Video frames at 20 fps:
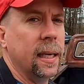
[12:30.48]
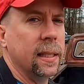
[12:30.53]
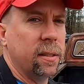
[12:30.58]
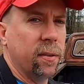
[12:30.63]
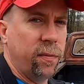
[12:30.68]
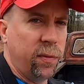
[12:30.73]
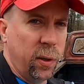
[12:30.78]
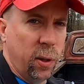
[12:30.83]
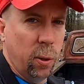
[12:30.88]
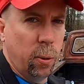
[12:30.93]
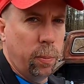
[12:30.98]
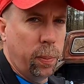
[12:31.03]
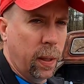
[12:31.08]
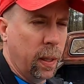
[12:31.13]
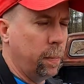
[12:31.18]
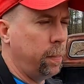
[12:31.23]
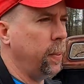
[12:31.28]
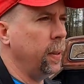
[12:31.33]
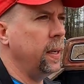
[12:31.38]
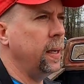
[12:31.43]
got the fuel
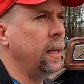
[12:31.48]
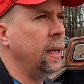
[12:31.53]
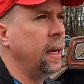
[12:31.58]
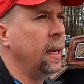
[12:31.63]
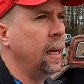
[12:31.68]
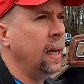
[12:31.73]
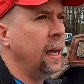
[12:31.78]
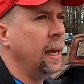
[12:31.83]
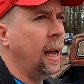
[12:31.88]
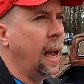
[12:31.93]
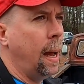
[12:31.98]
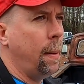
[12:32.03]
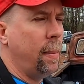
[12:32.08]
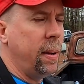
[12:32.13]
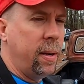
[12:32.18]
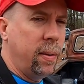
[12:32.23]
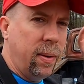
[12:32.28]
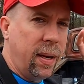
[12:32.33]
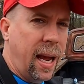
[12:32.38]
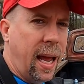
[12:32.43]
pumping. I
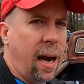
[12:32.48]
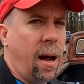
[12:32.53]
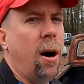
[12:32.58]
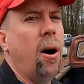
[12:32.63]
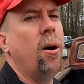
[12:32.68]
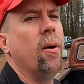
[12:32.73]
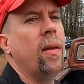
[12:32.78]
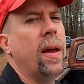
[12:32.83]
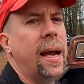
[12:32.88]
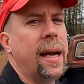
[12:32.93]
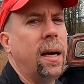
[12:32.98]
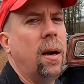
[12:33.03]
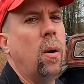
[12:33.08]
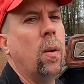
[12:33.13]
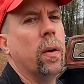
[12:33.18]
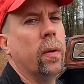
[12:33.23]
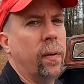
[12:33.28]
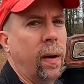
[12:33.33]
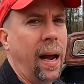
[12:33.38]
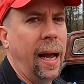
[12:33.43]
mean, we got all that
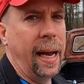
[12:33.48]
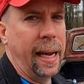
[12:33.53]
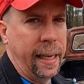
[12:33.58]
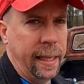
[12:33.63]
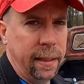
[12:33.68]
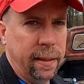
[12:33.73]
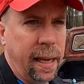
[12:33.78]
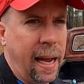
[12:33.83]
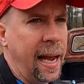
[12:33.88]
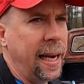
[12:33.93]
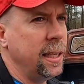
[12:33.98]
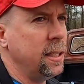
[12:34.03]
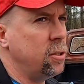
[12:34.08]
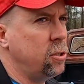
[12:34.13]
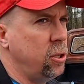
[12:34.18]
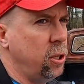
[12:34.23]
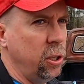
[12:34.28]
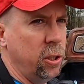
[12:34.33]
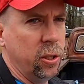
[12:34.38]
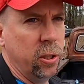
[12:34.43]
going right. That
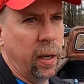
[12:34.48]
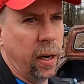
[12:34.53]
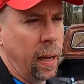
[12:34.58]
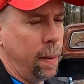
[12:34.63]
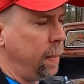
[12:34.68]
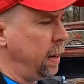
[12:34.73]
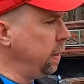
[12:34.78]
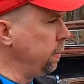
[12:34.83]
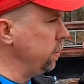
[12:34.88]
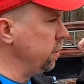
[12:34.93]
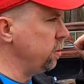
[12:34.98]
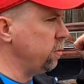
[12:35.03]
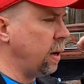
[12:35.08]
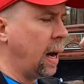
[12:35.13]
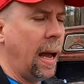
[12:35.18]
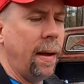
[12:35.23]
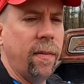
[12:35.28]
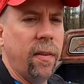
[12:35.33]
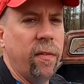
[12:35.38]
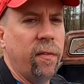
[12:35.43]
is good. I'm able to
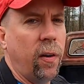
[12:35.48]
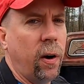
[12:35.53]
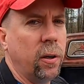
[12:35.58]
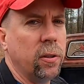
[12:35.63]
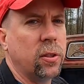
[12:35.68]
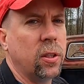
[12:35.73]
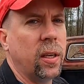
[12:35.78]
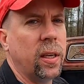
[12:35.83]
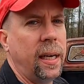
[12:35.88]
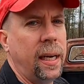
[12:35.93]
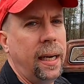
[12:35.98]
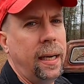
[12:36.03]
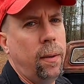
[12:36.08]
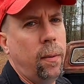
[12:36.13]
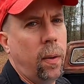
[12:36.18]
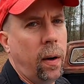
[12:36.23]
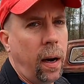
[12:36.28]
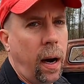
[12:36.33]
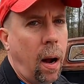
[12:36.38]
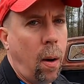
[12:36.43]
drive it virtually
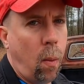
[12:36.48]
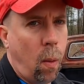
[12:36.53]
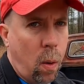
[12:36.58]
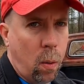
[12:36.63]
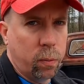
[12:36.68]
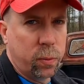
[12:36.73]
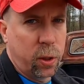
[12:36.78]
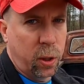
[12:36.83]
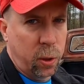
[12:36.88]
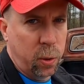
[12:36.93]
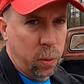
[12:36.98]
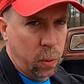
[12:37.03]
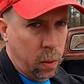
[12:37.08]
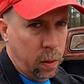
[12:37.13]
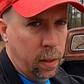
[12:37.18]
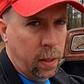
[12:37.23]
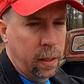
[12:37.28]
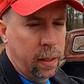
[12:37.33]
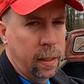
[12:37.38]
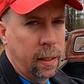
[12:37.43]
anywhere I want to.
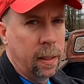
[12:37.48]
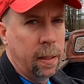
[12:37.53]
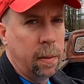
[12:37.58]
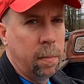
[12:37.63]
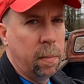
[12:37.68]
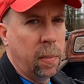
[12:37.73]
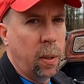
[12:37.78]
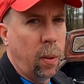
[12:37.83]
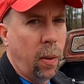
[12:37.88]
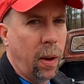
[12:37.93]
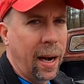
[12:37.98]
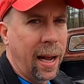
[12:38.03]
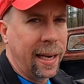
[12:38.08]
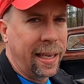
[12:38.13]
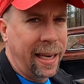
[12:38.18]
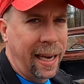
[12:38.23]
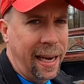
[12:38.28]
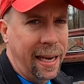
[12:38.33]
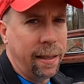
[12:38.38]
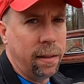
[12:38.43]
But what
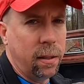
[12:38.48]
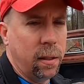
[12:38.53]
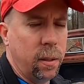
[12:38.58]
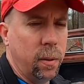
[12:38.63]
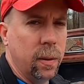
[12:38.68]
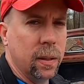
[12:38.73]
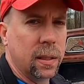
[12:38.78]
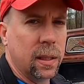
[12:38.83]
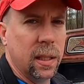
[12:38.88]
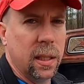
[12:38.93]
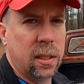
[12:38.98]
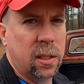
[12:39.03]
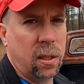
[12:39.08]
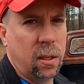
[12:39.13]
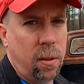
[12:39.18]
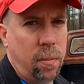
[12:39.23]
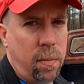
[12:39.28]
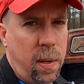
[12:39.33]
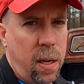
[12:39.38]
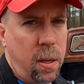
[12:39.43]
I can't do is
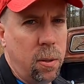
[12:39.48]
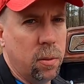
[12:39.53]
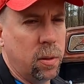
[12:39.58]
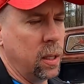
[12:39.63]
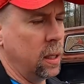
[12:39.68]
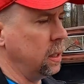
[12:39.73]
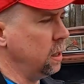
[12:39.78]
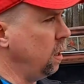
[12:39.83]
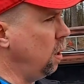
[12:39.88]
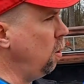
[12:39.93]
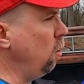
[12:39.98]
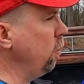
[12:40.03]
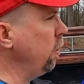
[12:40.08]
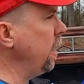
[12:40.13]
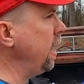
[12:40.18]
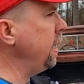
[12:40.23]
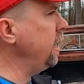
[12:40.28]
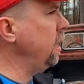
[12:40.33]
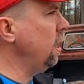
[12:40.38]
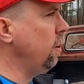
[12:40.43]
listen to music. The old
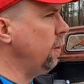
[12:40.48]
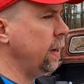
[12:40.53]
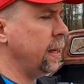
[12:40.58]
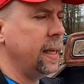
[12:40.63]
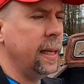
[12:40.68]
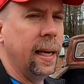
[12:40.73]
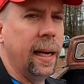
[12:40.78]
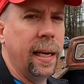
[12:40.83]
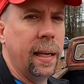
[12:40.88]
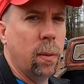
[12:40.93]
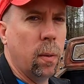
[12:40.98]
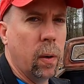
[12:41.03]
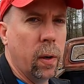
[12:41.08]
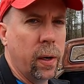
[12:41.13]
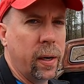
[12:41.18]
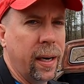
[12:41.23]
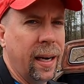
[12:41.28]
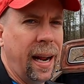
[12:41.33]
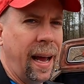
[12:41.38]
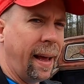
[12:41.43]
radio in it ain't
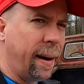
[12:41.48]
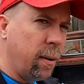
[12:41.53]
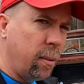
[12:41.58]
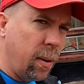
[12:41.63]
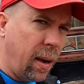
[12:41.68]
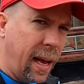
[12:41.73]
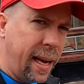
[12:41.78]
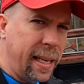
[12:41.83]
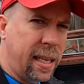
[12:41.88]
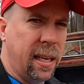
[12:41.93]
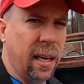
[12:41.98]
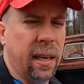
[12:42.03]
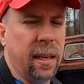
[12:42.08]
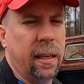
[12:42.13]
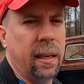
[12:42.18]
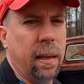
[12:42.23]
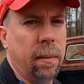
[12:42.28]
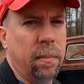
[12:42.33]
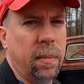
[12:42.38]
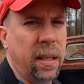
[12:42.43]
working. I don't like
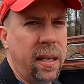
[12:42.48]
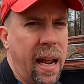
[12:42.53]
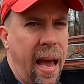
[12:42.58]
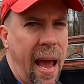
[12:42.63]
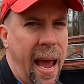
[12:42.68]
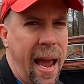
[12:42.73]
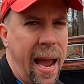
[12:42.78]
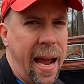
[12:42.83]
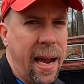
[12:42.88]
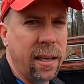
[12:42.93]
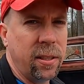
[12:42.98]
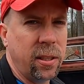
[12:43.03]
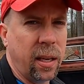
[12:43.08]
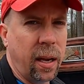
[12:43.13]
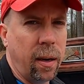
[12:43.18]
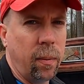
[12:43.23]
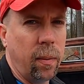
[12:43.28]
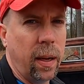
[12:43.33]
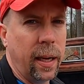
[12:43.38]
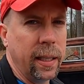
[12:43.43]
cutting up the dash.
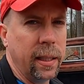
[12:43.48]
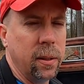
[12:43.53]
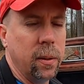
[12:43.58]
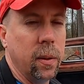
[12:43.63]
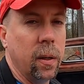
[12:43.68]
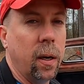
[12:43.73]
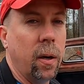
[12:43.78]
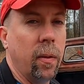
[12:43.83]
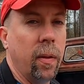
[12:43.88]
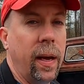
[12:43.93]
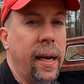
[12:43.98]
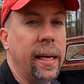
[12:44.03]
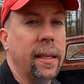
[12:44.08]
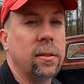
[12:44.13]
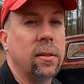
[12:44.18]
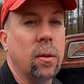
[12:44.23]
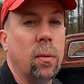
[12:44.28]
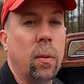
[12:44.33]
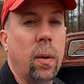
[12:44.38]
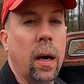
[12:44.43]
I don't like doing all
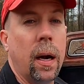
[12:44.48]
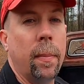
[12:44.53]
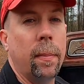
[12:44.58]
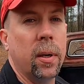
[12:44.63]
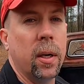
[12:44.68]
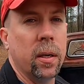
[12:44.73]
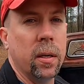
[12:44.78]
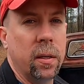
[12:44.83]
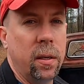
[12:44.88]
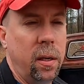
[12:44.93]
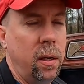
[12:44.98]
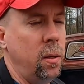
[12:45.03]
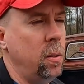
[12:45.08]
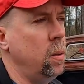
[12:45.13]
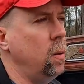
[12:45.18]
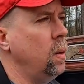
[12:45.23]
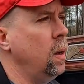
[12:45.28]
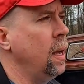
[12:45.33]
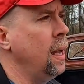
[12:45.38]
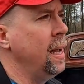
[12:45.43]
that. So what I'm gonna
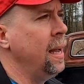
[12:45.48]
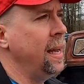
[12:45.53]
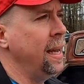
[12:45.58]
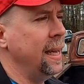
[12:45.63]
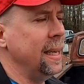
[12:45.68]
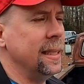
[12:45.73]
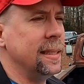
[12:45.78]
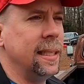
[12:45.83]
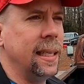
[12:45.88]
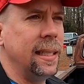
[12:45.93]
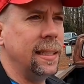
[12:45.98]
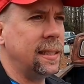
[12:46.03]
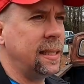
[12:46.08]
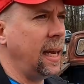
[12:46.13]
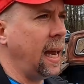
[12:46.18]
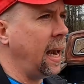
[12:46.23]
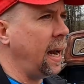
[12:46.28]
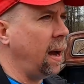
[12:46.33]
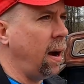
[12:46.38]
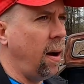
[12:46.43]
do is it's
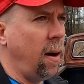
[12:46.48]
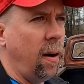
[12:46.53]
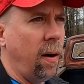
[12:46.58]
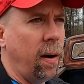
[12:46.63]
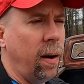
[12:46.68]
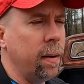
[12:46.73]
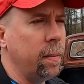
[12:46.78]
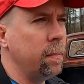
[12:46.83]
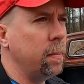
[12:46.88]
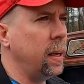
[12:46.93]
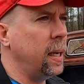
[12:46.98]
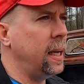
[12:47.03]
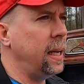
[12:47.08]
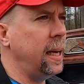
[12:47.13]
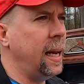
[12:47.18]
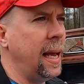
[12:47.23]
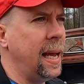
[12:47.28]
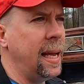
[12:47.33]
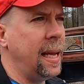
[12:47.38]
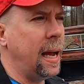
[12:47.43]
got a heart, but
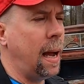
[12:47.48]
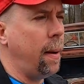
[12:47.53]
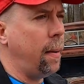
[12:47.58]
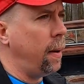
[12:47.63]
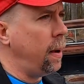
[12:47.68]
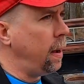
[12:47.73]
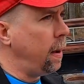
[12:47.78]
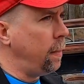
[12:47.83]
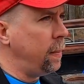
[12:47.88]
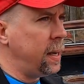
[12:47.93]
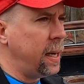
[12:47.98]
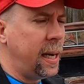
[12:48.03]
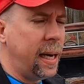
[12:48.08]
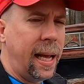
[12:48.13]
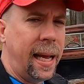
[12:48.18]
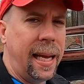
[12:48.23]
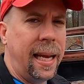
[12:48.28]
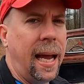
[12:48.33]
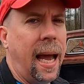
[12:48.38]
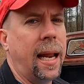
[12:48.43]
it ain't. I, I mean,
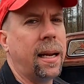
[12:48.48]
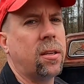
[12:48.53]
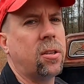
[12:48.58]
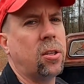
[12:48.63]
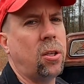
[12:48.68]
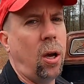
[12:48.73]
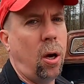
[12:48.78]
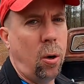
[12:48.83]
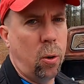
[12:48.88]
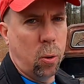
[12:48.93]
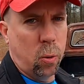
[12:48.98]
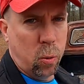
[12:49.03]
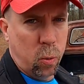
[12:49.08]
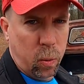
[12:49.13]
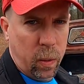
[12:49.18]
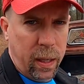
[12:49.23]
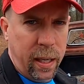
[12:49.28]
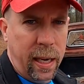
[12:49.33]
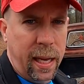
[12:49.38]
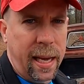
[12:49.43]
it ain't got a
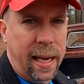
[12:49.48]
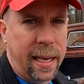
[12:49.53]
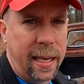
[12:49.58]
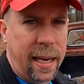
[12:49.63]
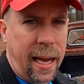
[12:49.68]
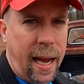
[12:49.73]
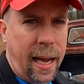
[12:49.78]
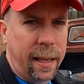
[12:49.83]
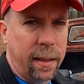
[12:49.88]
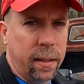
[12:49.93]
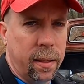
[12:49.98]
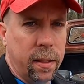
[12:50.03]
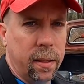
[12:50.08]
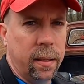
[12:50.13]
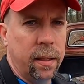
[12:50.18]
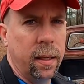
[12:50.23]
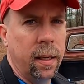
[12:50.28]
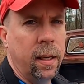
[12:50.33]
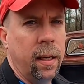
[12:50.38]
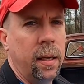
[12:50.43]
soul. It ain't got
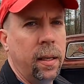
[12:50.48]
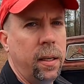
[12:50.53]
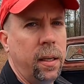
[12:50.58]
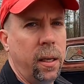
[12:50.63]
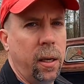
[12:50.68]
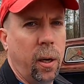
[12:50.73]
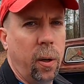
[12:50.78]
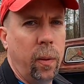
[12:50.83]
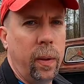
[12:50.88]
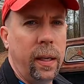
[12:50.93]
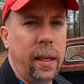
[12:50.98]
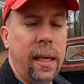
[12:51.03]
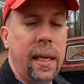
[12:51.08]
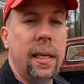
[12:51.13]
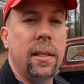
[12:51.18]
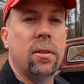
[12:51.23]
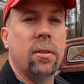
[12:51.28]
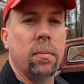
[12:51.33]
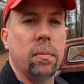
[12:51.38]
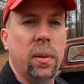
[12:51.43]
the you know, it
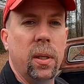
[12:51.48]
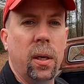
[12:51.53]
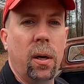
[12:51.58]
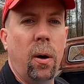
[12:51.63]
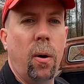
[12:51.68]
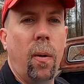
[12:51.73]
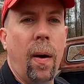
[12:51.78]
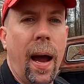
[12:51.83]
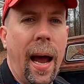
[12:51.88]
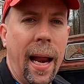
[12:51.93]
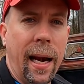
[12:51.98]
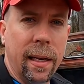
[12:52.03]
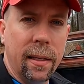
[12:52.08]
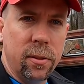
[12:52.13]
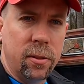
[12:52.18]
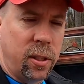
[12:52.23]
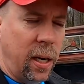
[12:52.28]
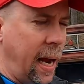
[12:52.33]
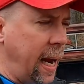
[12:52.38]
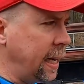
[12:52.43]
needs some good old
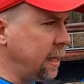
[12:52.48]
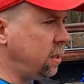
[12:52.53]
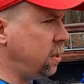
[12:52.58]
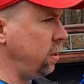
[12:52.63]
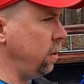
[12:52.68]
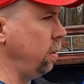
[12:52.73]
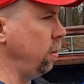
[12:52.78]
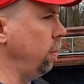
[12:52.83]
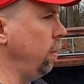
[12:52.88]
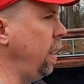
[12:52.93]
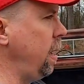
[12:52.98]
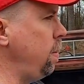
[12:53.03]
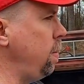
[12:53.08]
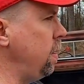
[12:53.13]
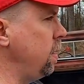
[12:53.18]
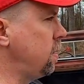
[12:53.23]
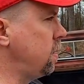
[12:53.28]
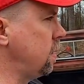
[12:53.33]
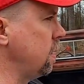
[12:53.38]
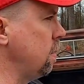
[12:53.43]
Alan Jackson or
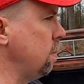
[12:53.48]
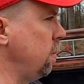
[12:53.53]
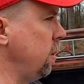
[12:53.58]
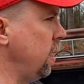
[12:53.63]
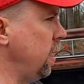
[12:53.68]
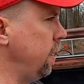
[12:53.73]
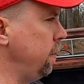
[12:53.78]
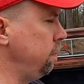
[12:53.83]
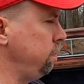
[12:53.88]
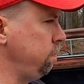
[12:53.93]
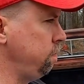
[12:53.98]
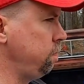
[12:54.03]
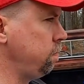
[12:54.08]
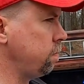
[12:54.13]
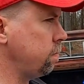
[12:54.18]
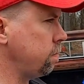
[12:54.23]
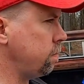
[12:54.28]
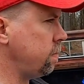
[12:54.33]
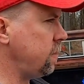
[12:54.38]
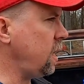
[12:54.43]
maybe some uh,
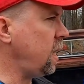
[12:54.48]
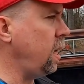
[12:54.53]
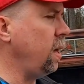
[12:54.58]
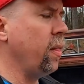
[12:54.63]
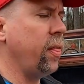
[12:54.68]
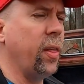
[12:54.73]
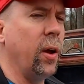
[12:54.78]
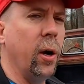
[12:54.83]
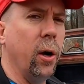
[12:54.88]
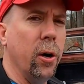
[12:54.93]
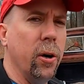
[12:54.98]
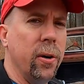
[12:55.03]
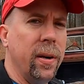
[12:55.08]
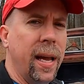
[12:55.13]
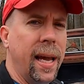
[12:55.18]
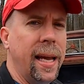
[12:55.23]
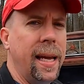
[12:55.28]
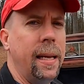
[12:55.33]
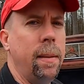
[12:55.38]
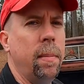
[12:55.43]

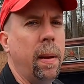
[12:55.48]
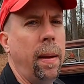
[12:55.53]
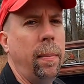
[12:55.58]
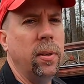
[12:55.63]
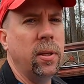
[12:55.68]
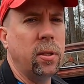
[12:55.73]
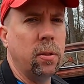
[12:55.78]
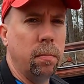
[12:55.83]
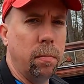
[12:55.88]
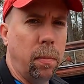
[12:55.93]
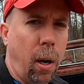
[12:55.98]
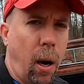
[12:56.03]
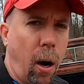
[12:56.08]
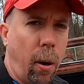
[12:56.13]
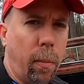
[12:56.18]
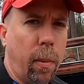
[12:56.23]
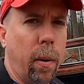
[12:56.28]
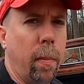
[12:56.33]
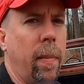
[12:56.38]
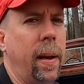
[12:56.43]
Third Day, maybe some
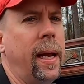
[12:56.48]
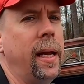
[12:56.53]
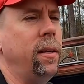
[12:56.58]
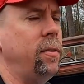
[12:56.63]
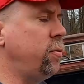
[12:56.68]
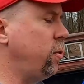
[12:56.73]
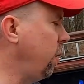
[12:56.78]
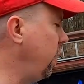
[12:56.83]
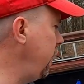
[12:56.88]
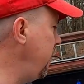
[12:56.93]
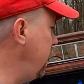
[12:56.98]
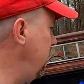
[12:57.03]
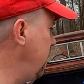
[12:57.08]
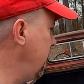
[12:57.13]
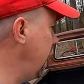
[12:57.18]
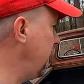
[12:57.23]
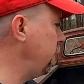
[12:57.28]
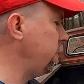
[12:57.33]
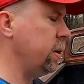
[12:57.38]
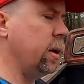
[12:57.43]
Barbara
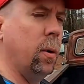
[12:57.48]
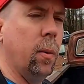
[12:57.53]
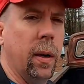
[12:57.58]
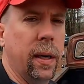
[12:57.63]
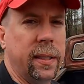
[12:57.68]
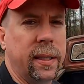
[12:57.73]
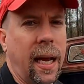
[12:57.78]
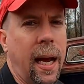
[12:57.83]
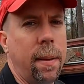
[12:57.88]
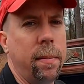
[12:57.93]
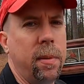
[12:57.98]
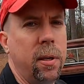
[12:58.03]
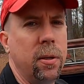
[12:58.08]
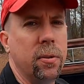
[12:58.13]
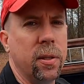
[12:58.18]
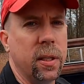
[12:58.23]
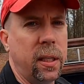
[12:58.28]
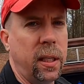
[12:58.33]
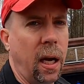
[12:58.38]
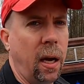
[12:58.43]
Mandrell. I don't know what type
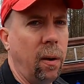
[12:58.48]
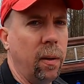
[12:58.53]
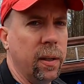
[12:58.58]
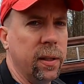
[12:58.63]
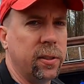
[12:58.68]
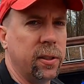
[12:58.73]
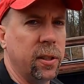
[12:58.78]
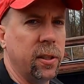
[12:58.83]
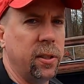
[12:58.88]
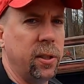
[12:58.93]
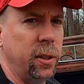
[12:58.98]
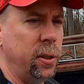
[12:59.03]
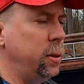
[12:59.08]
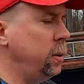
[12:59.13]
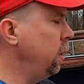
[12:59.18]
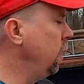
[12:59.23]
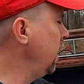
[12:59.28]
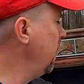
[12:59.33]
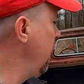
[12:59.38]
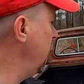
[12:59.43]
music y'all listen
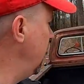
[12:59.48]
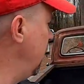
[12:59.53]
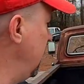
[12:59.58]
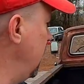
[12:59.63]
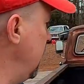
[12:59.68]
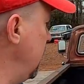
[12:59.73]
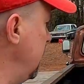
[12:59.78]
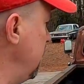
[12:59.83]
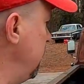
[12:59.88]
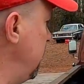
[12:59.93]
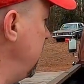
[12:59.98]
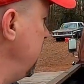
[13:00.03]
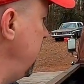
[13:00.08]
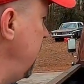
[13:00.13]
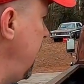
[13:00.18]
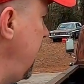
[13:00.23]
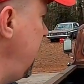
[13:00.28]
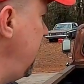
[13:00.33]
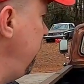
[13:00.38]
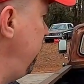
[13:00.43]
to. Uh,
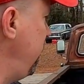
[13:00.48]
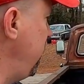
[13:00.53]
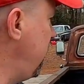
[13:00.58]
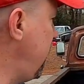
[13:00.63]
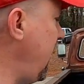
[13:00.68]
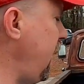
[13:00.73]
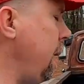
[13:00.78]
but hey, if you